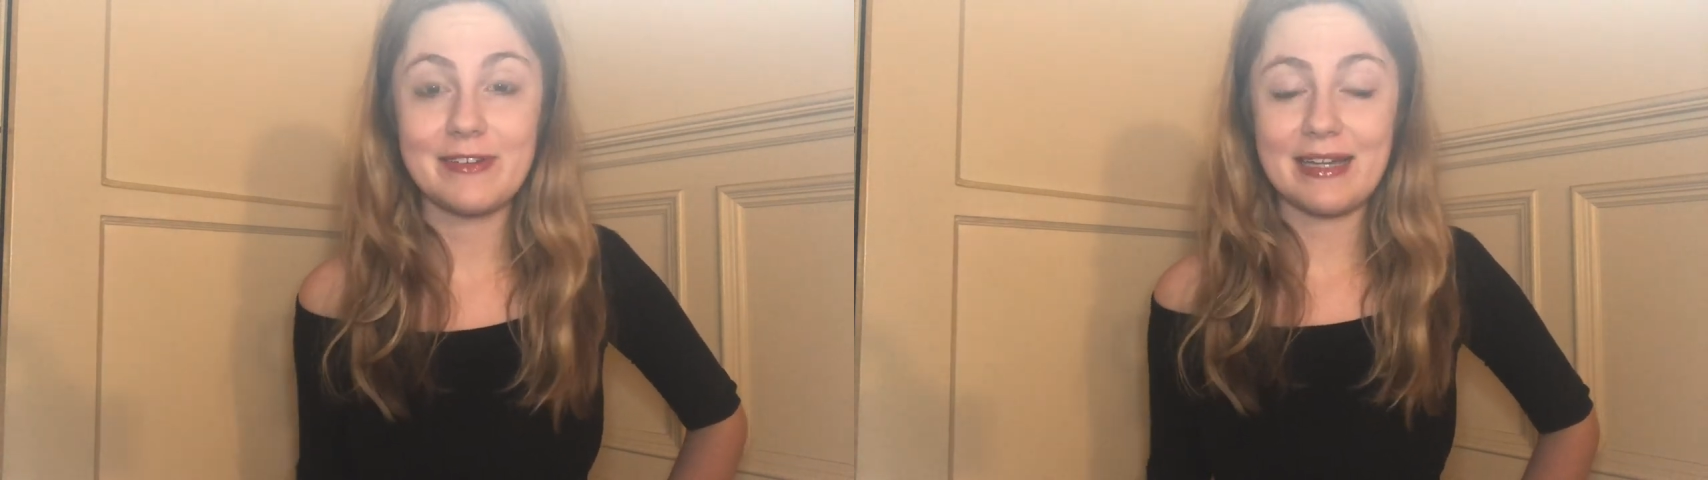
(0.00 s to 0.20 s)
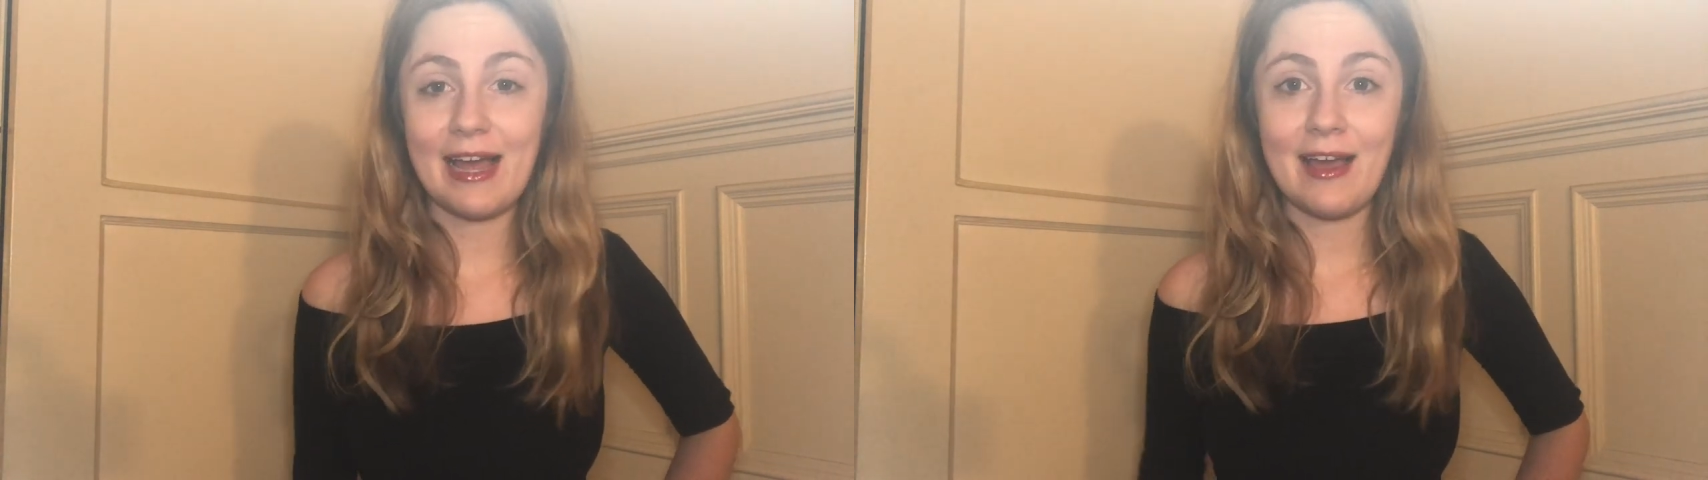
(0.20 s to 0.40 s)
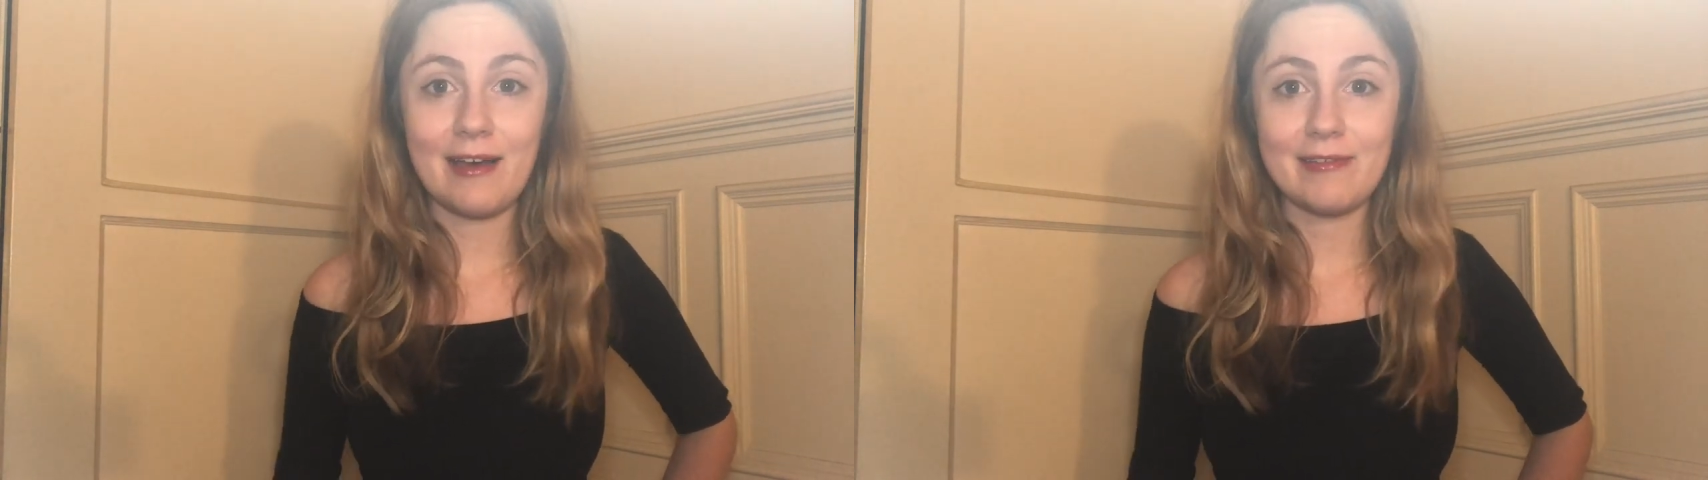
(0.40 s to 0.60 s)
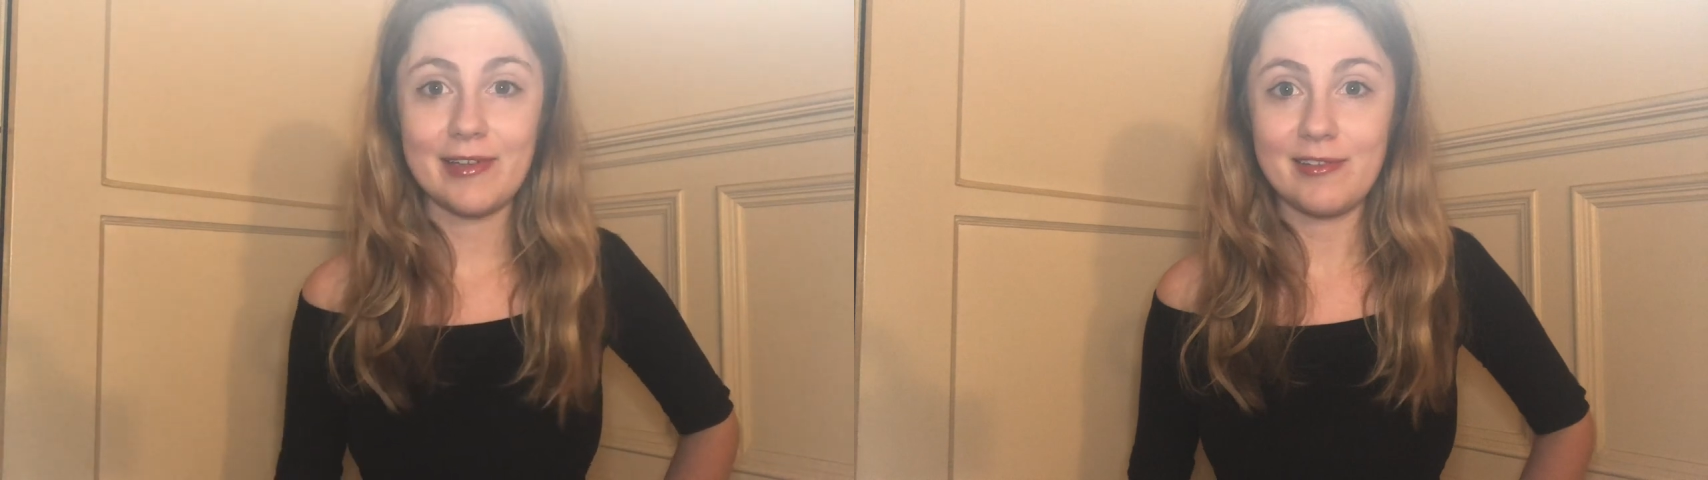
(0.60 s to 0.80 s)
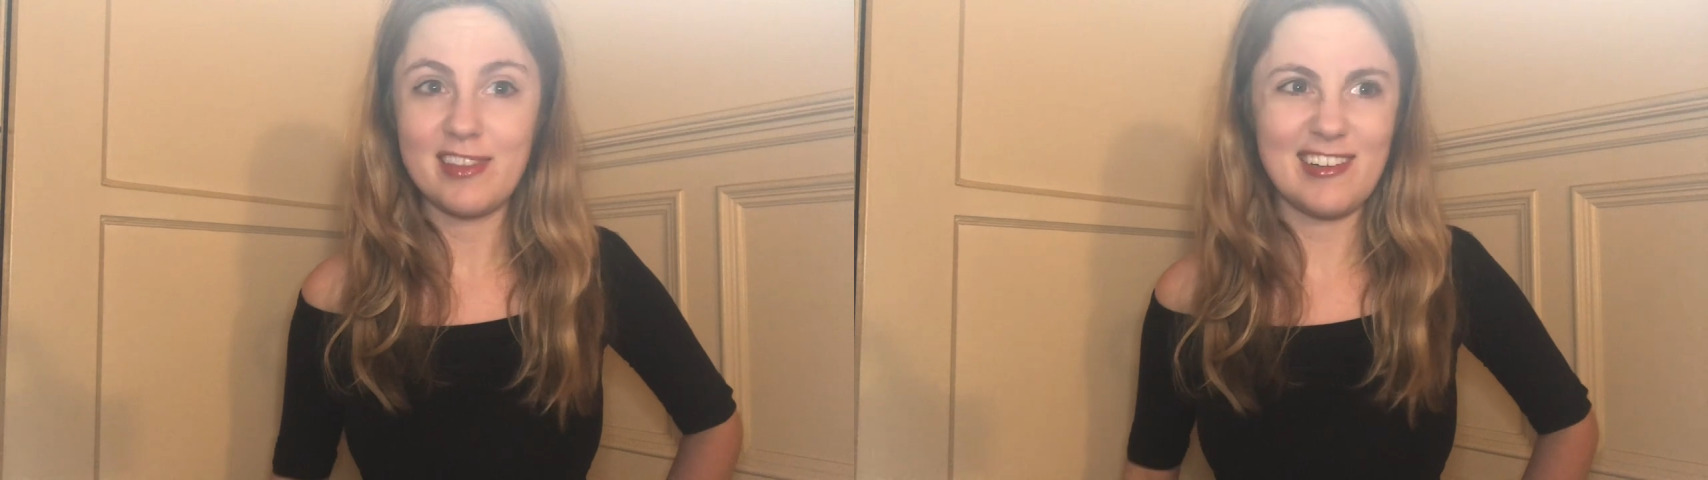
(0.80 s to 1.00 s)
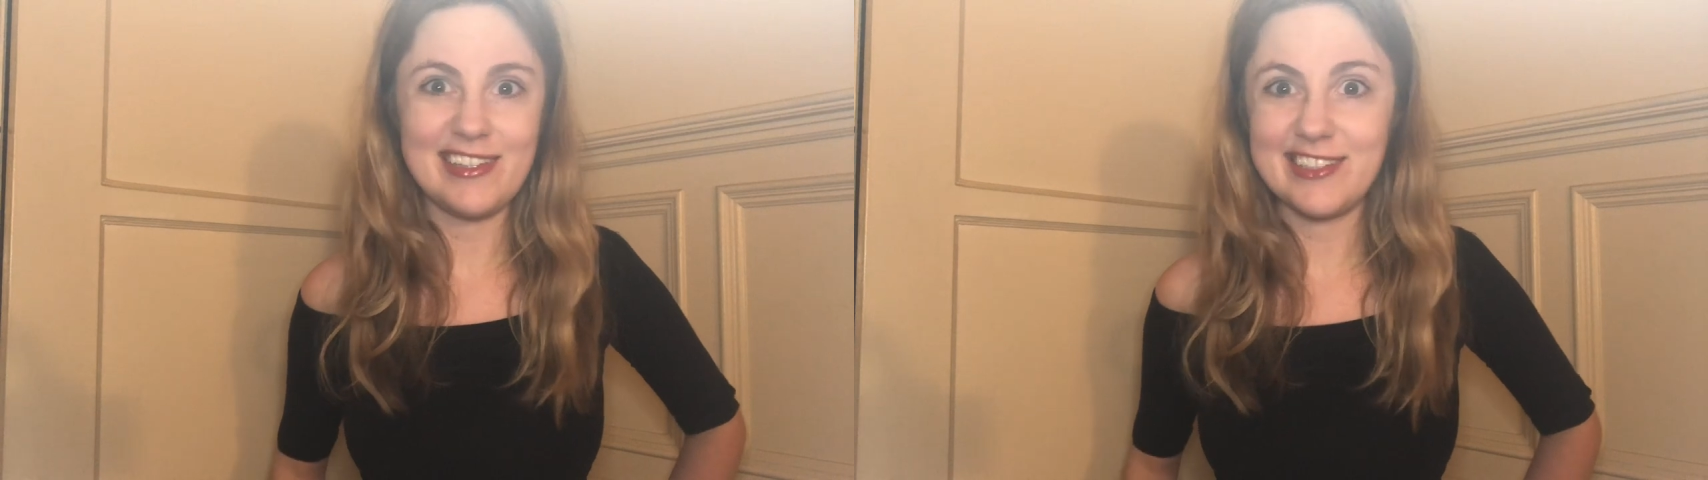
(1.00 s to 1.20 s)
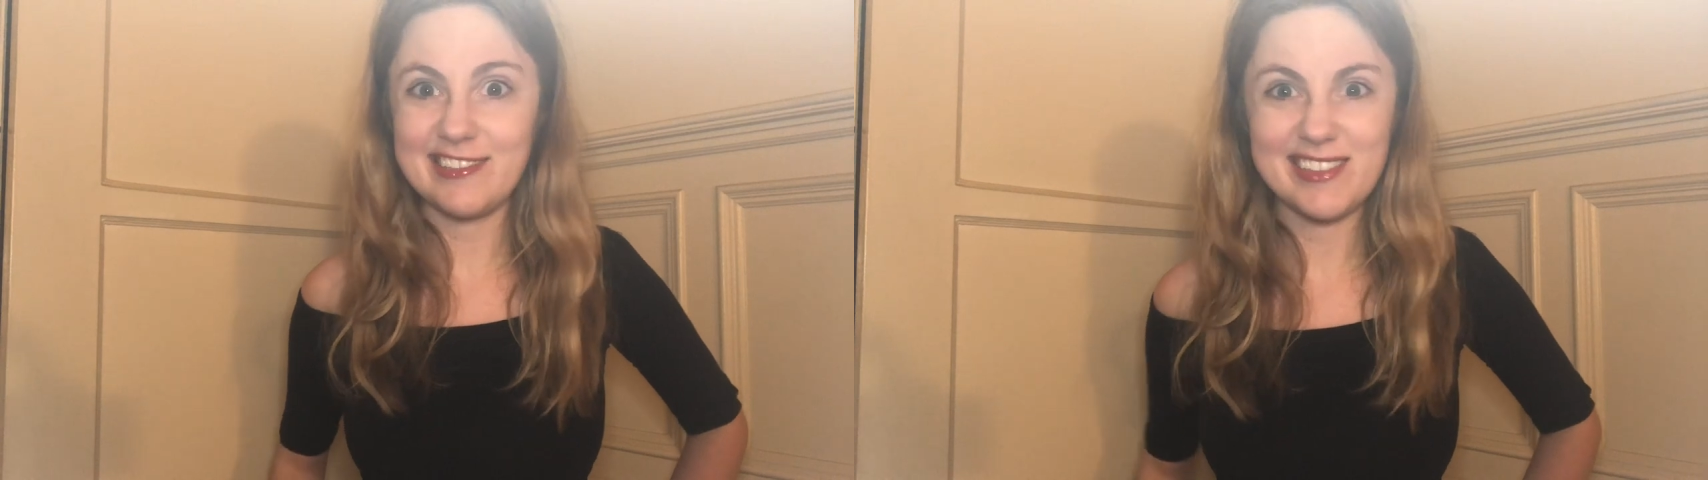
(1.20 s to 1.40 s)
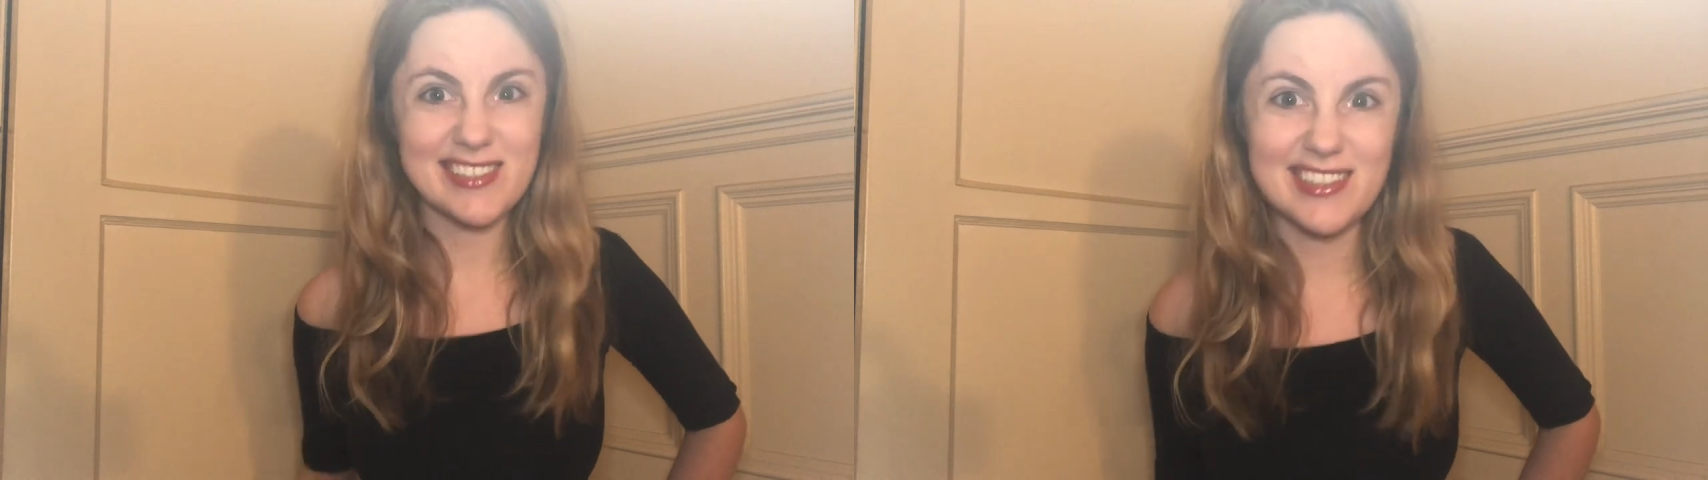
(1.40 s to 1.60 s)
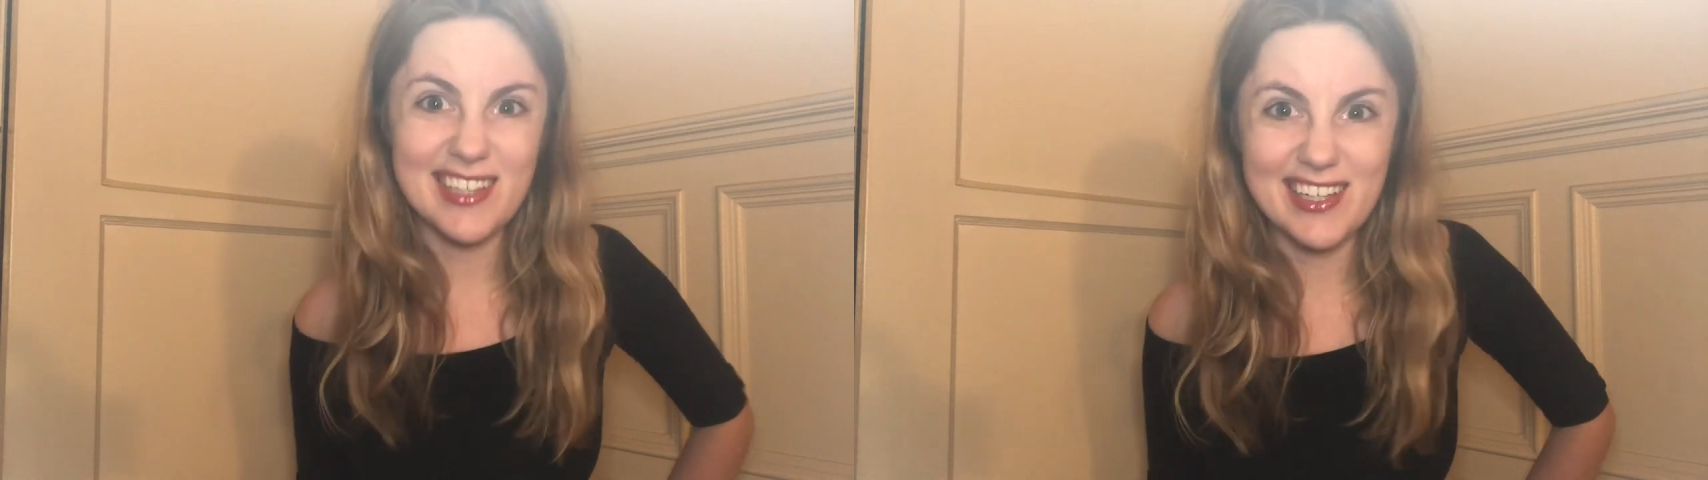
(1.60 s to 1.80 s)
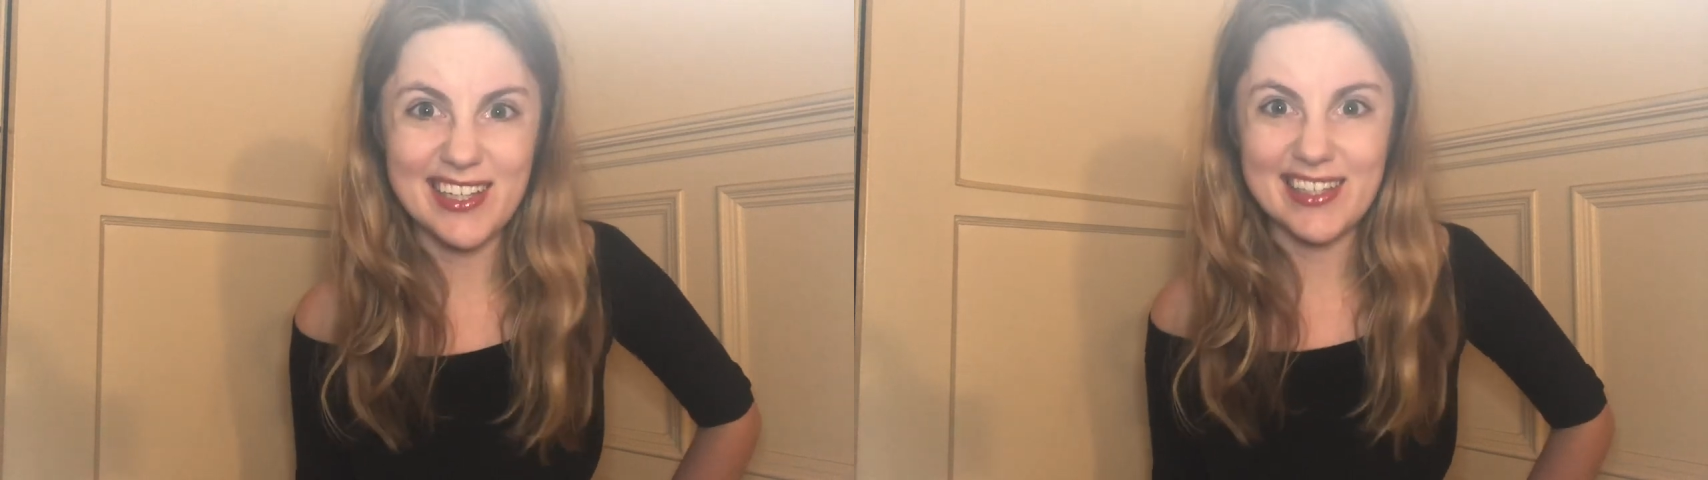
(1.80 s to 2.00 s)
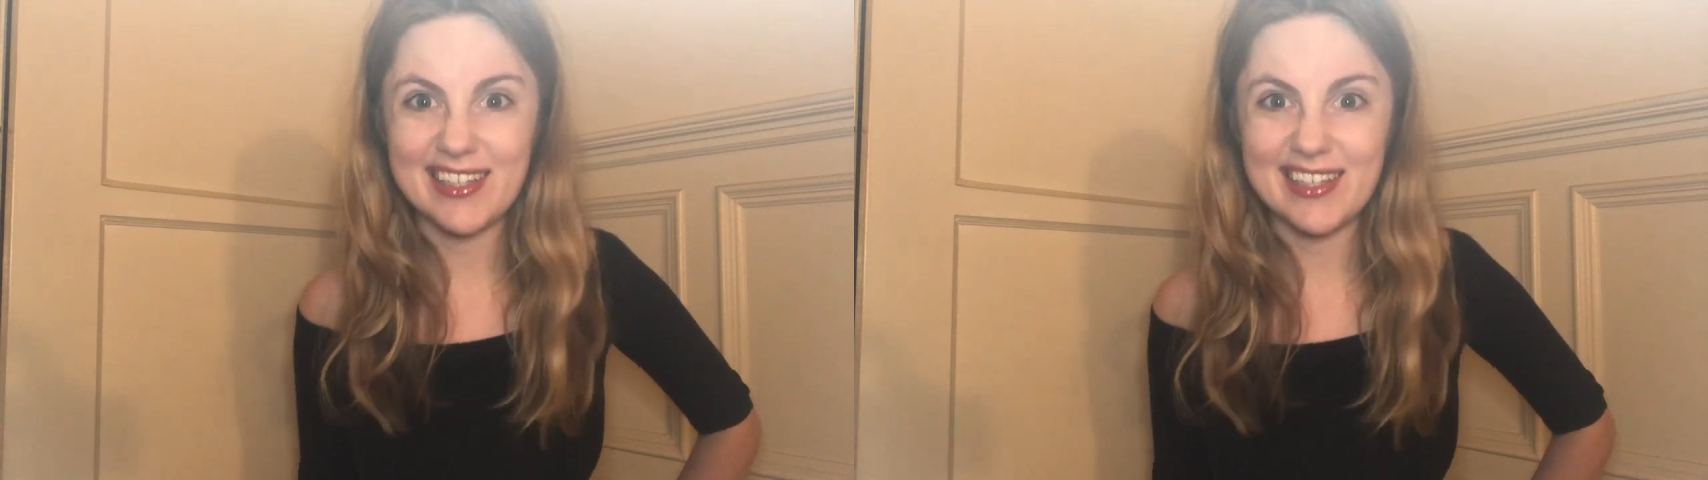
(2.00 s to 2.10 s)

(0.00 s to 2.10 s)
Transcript: and now you're 32C.